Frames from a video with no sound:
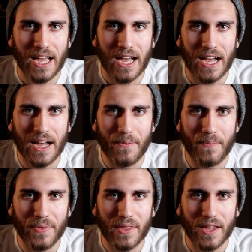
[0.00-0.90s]
Um,
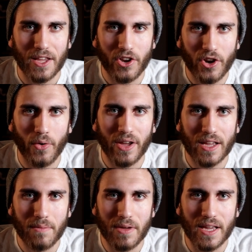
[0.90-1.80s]
you know, it
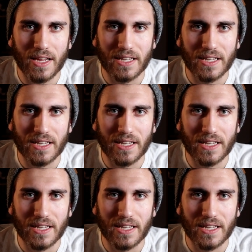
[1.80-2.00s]
can be